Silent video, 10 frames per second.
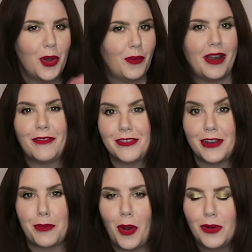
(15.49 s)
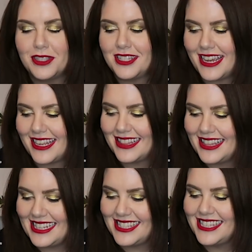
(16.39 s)
wherever they're posting
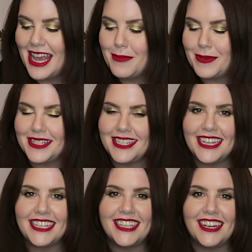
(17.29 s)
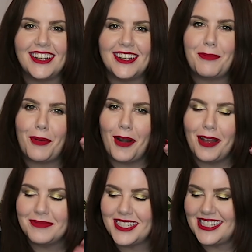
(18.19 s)
this particular
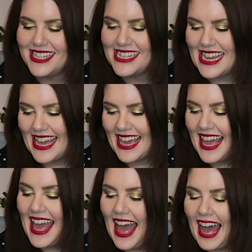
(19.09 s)
prompt today,